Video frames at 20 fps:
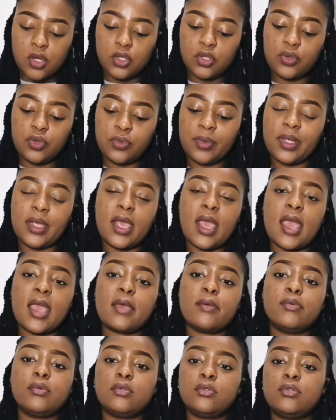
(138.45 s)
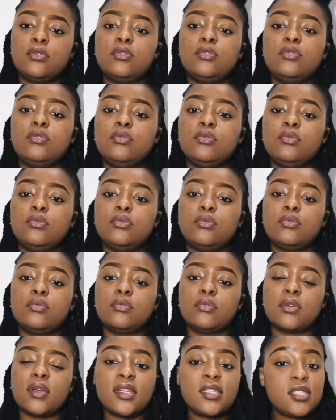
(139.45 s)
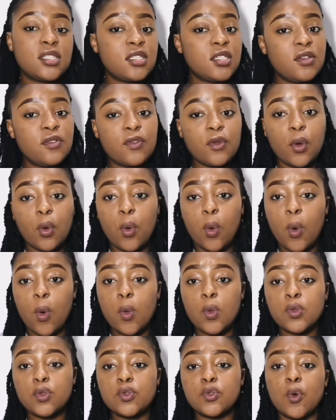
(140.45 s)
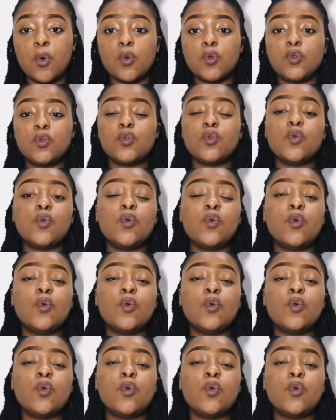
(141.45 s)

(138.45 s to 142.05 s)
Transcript: to be able to achieve your goals or do